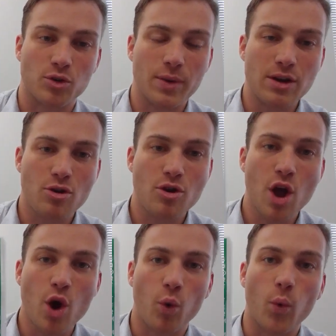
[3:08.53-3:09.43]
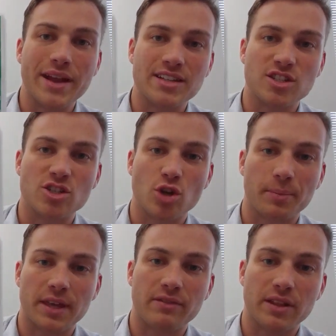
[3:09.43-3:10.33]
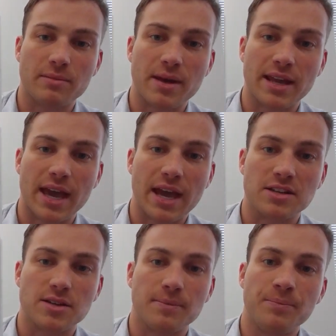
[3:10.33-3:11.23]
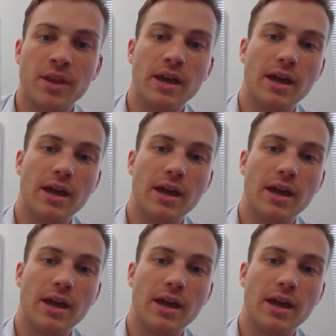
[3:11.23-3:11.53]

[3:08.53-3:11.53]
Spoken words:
So we know when to stop giving the medication.